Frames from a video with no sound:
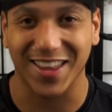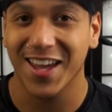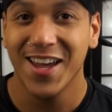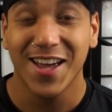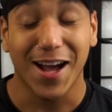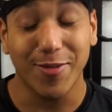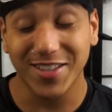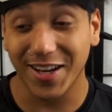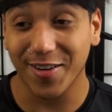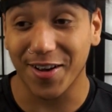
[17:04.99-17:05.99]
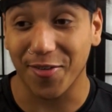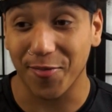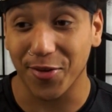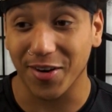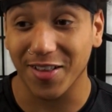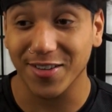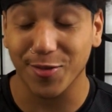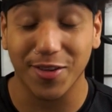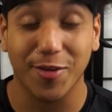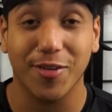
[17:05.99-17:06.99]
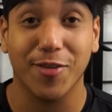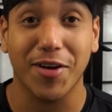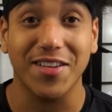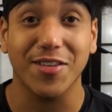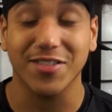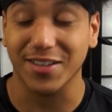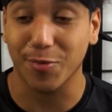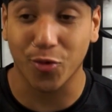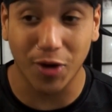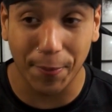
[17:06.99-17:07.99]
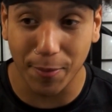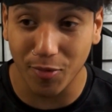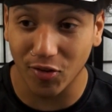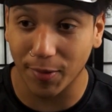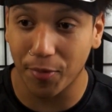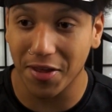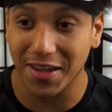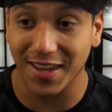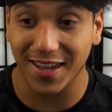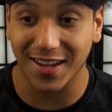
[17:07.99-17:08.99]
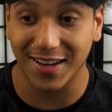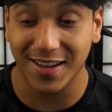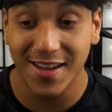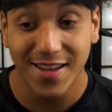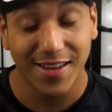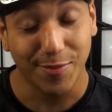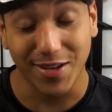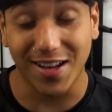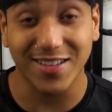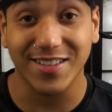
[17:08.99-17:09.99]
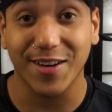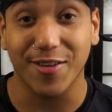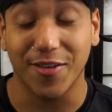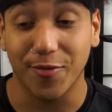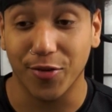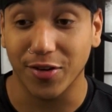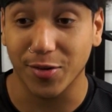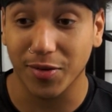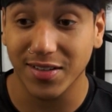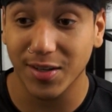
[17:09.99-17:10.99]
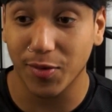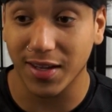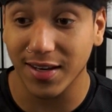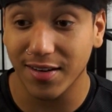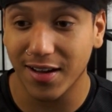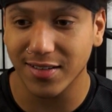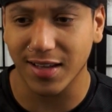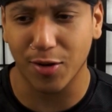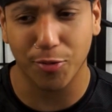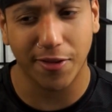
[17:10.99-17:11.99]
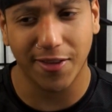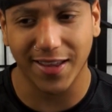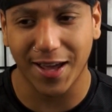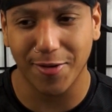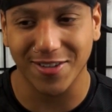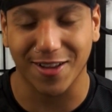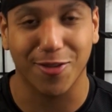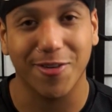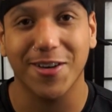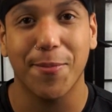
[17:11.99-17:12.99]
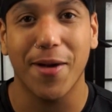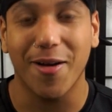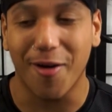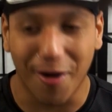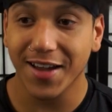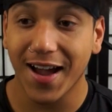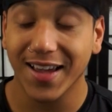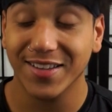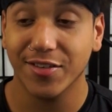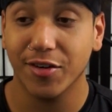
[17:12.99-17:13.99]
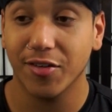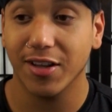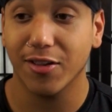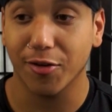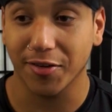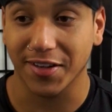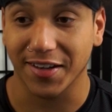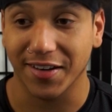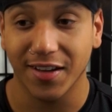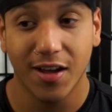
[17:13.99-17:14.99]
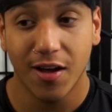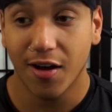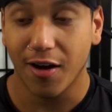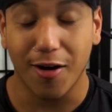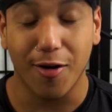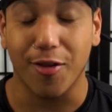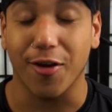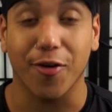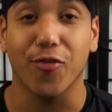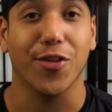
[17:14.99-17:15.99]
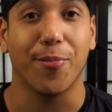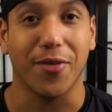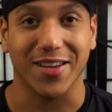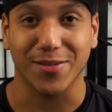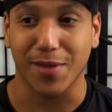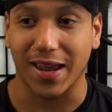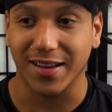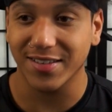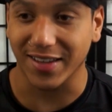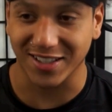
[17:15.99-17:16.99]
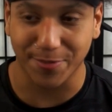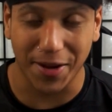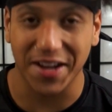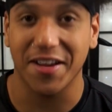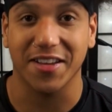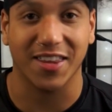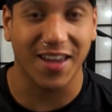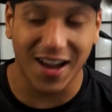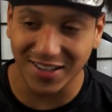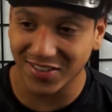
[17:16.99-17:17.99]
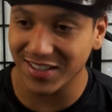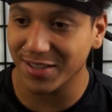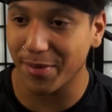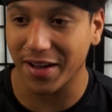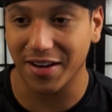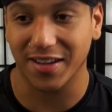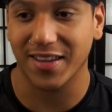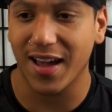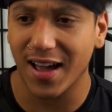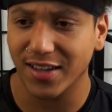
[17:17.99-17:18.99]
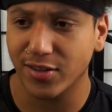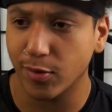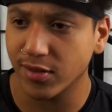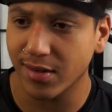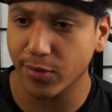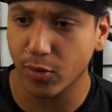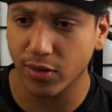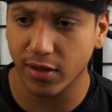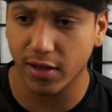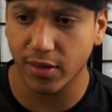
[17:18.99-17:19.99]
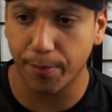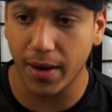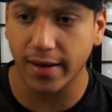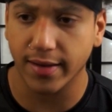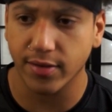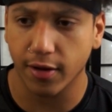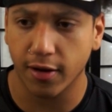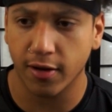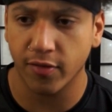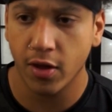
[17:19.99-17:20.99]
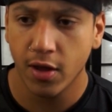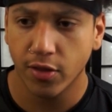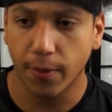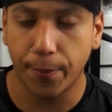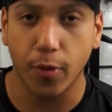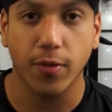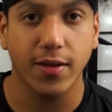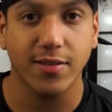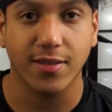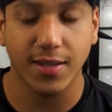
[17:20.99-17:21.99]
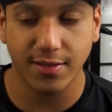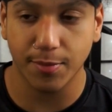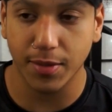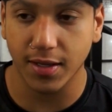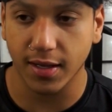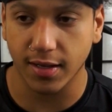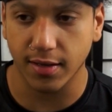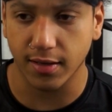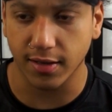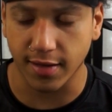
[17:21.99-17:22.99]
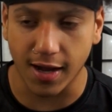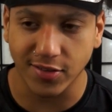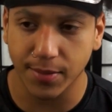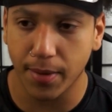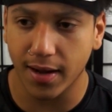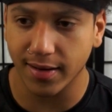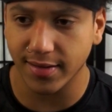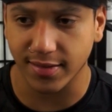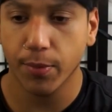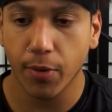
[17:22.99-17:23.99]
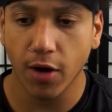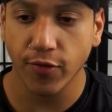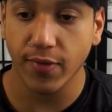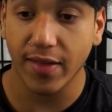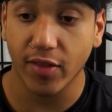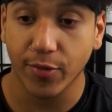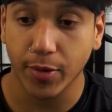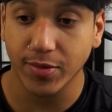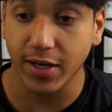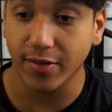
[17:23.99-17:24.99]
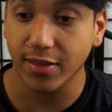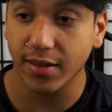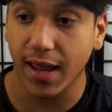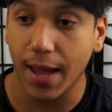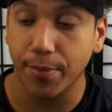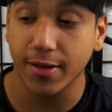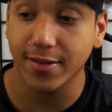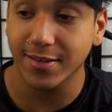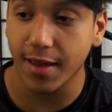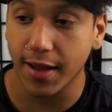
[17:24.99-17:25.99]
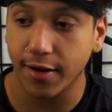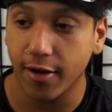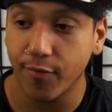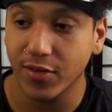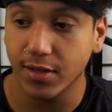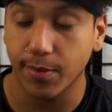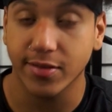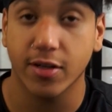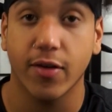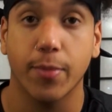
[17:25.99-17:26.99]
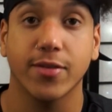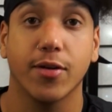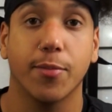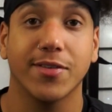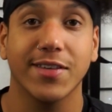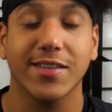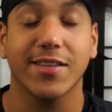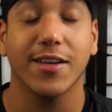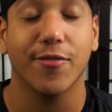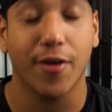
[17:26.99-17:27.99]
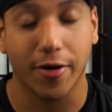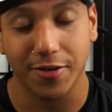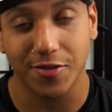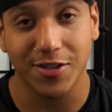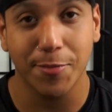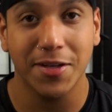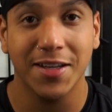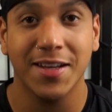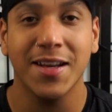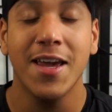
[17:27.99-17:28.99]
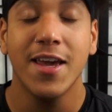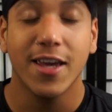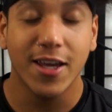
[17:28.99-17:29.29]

Like I'm scared of him, dude. He looks really, really crazy. There's like some creepy music playing, and kind of scared of him, dude. So we're gonna see what he does. I don't really like how he's like lurking about. This guy is literally lurking all over the place, man. He's like spying on Kakashi, spying on Guy. He's doing something with uh, the bodies of the bogus Kizumi and Itachi bodies. But apart from that, that's pretty much everything that happened inside of this episode of episode number 16 of Naruto Shippuden.